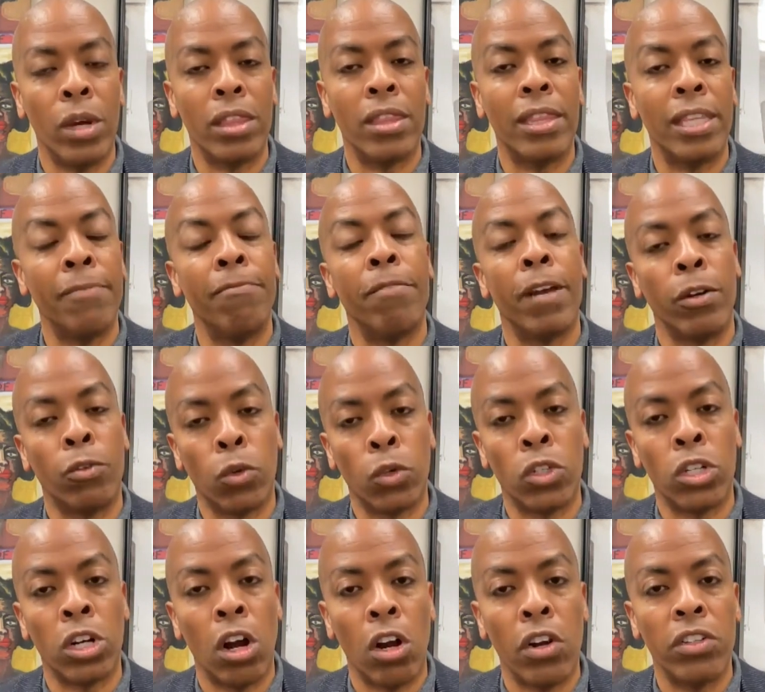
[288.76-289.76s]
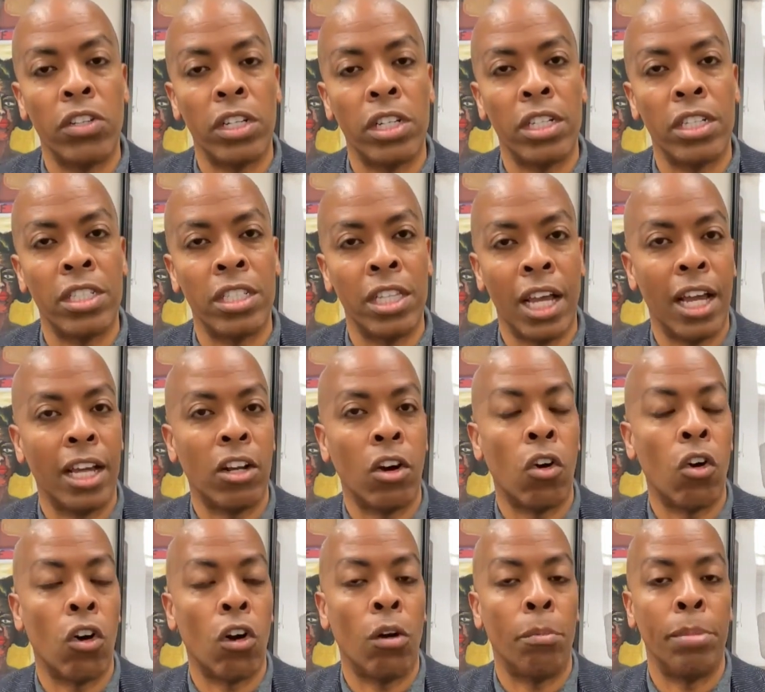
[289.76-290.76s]
with the federal charges that
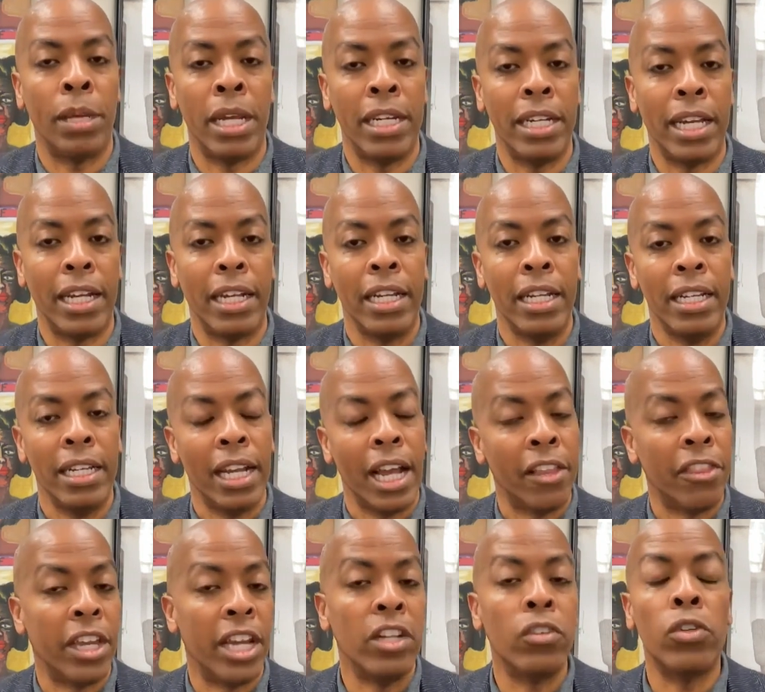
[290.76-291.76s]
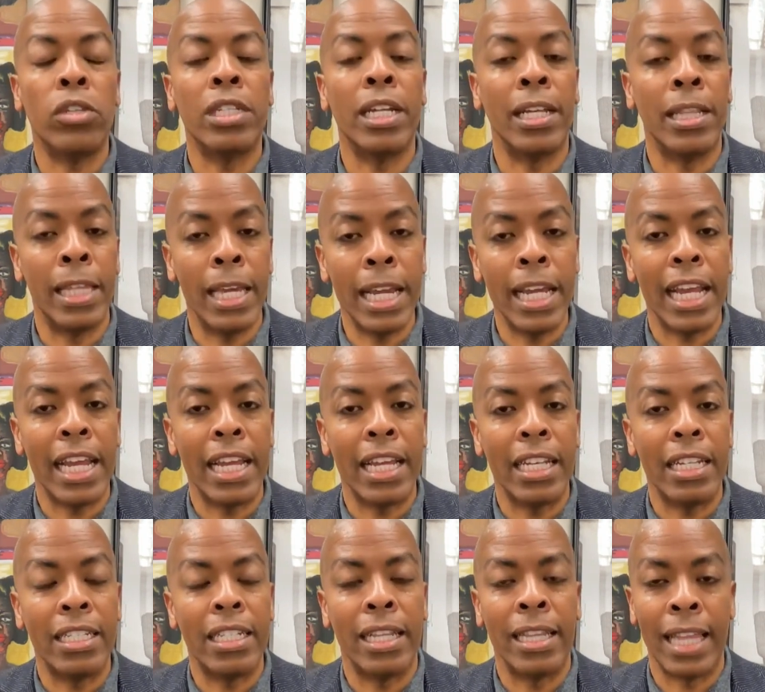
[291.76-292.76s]
are all pending. And the interesting thing
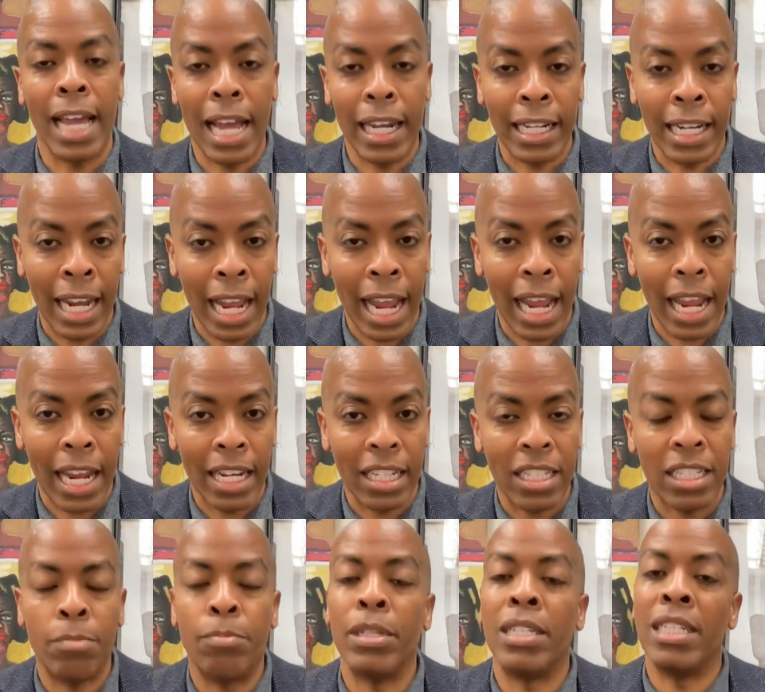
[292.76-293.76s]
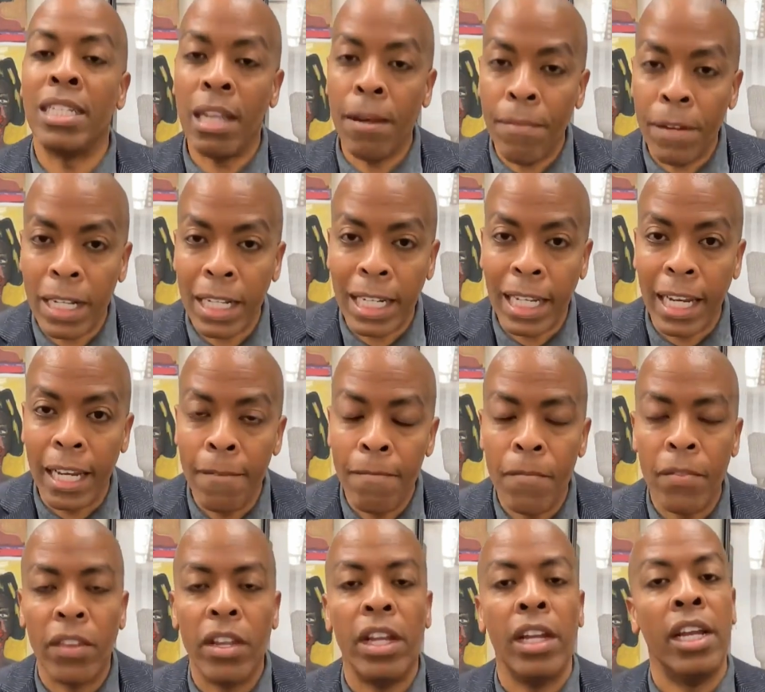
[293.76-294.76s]
is that case specifically
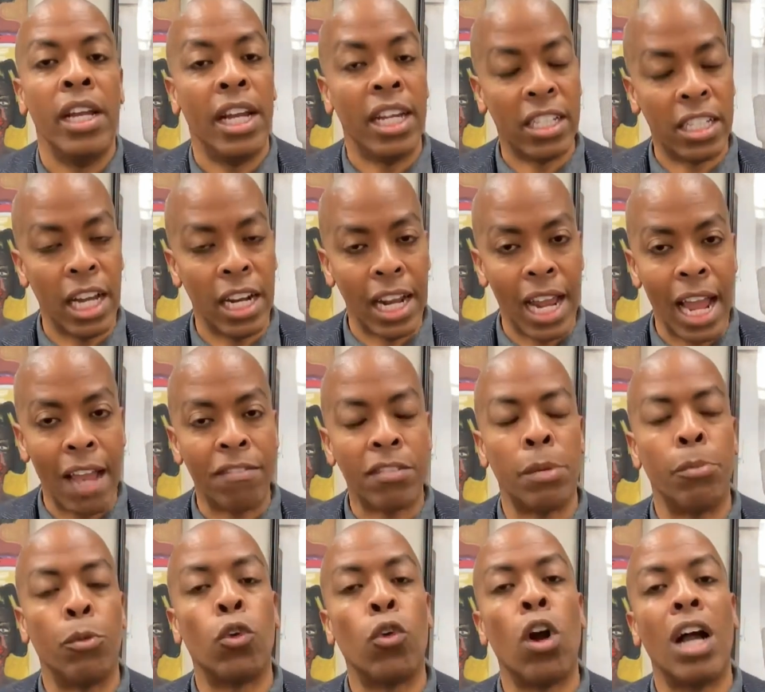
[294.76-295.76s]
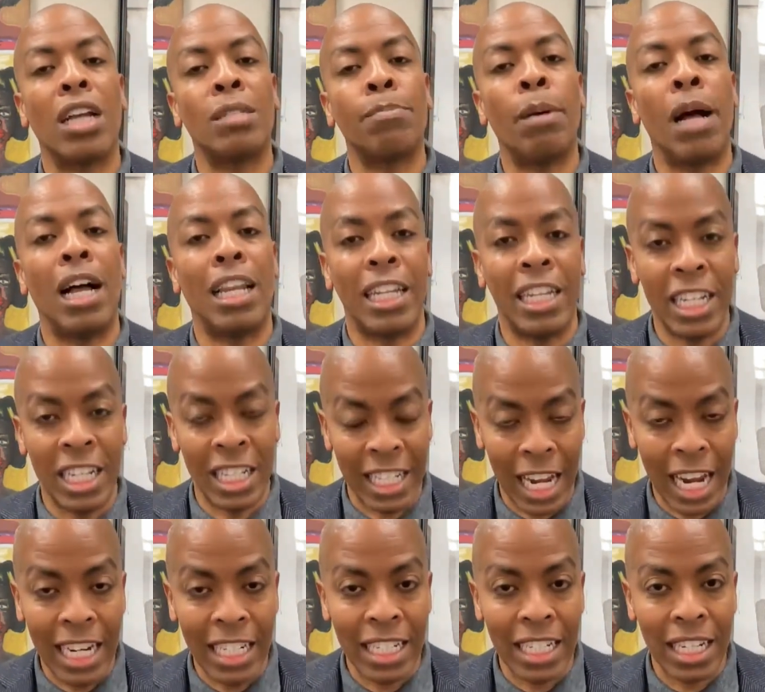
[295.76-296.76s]
is going to have some cross
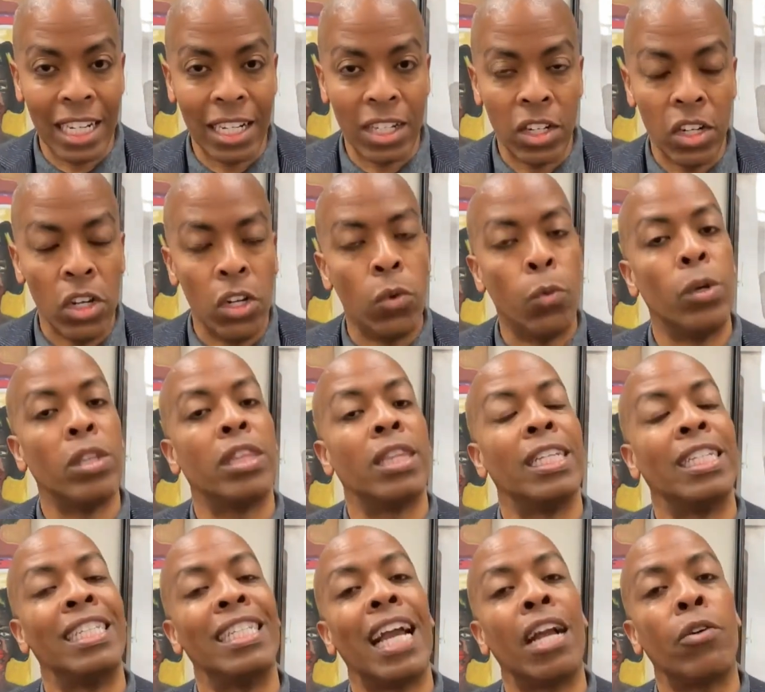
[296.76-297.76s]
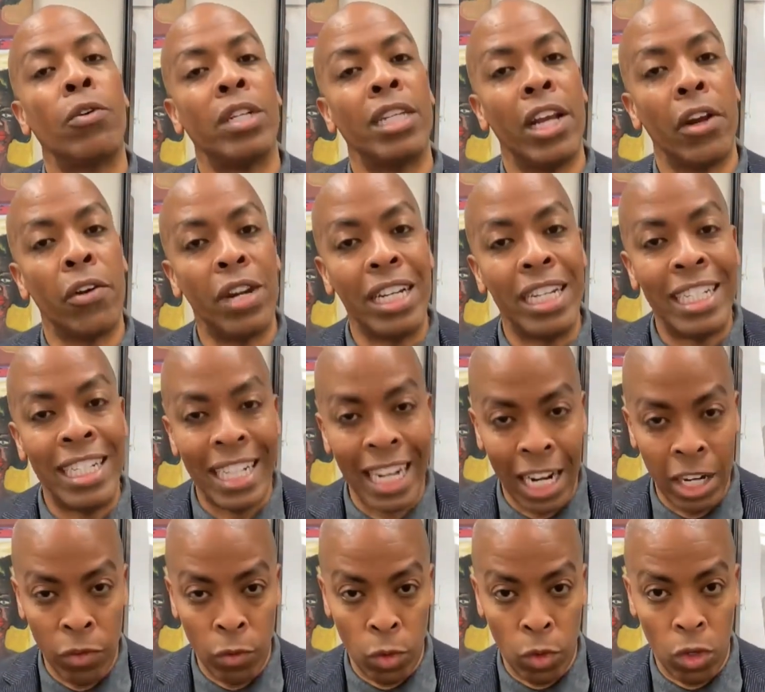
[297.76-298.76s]
pollination with the Secretary
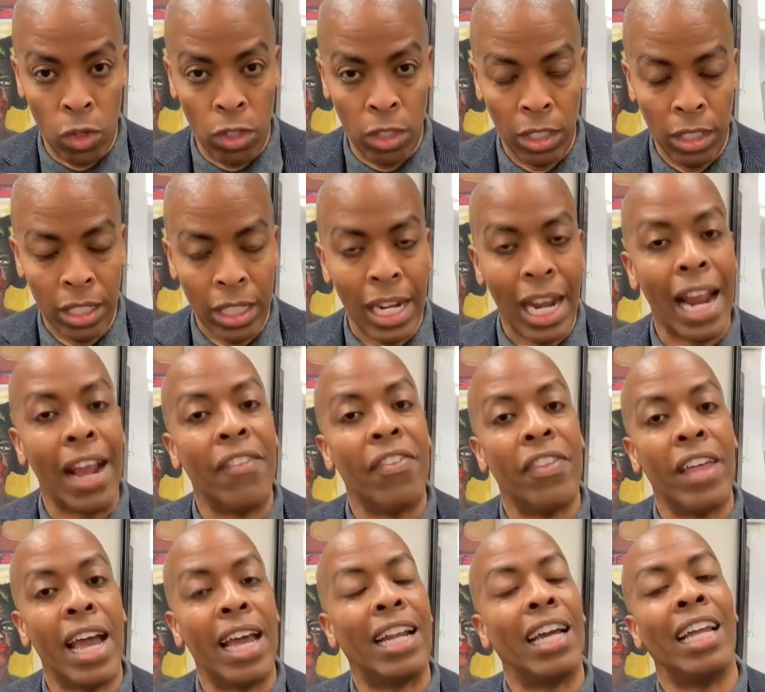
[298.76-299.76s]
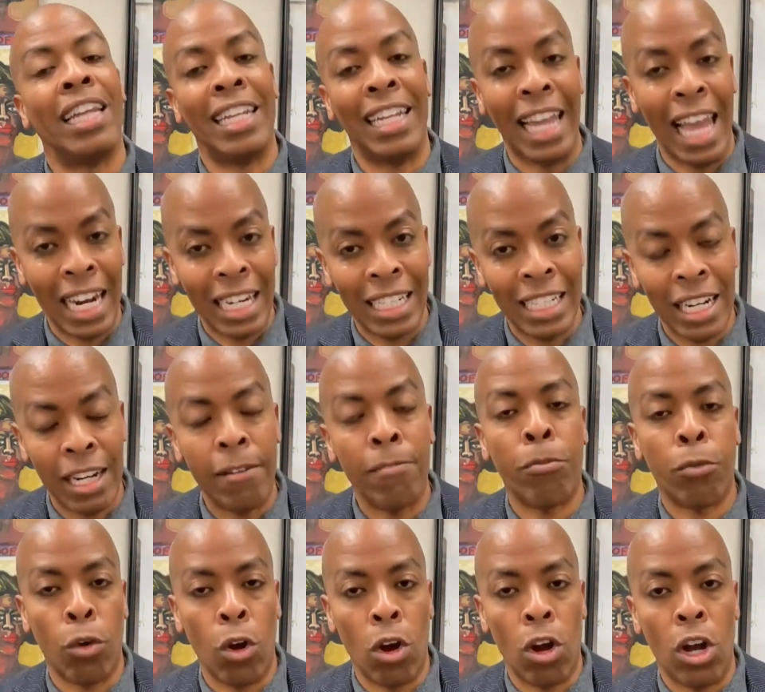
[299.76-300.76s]
General and that election
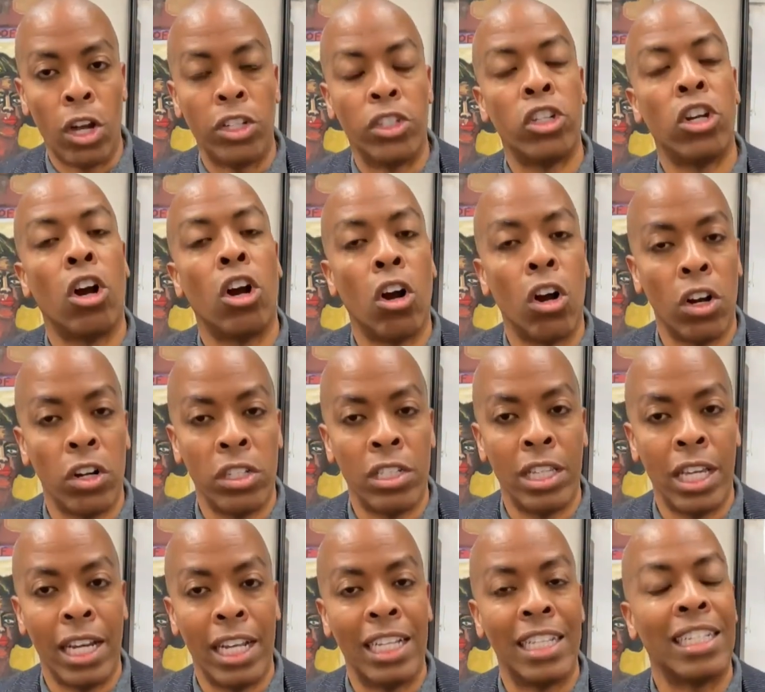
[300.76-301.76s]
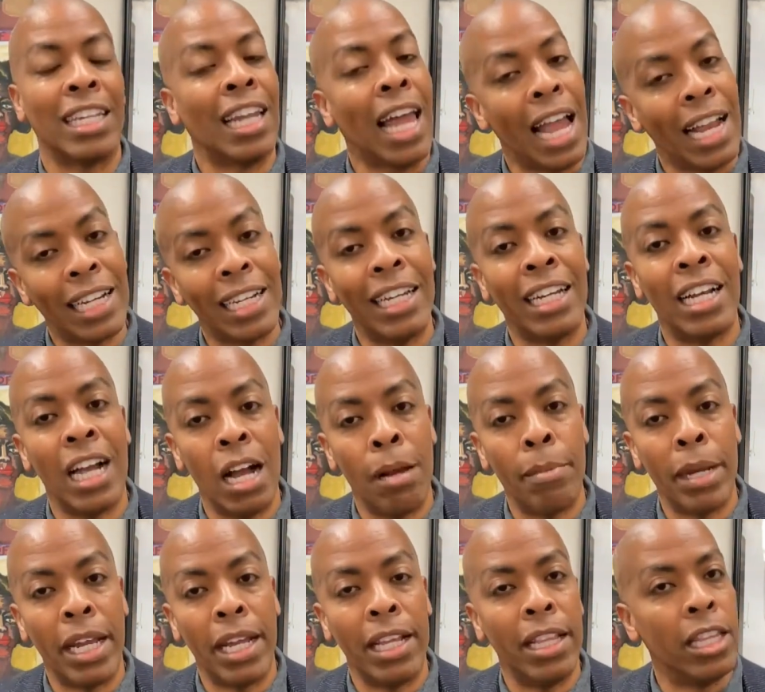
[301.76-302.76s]
fraud charge that is likely
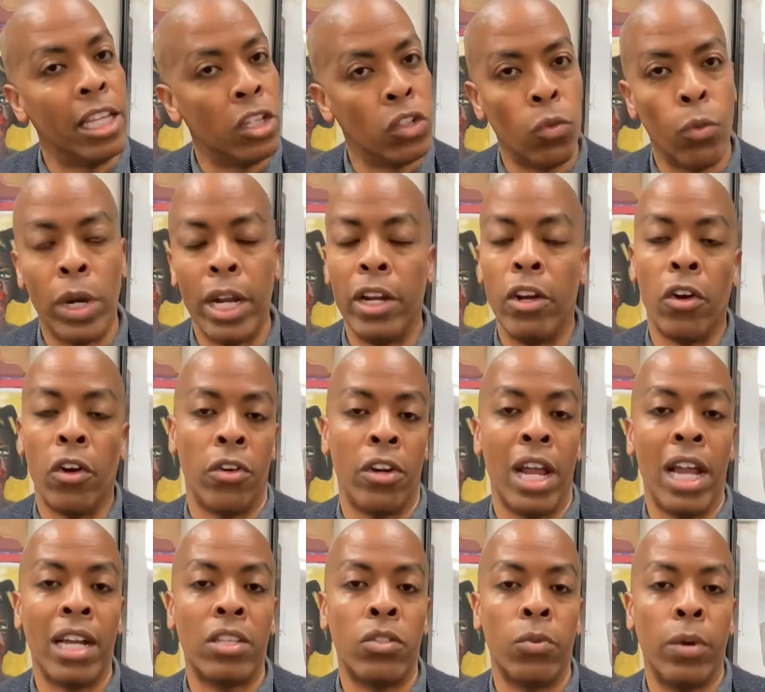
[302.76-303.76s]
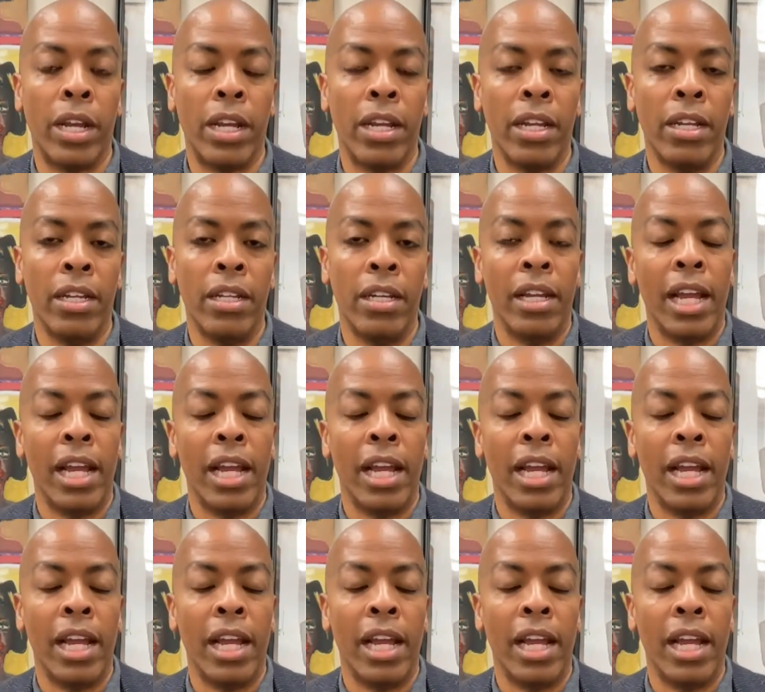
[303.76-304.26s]
coming this week or next week.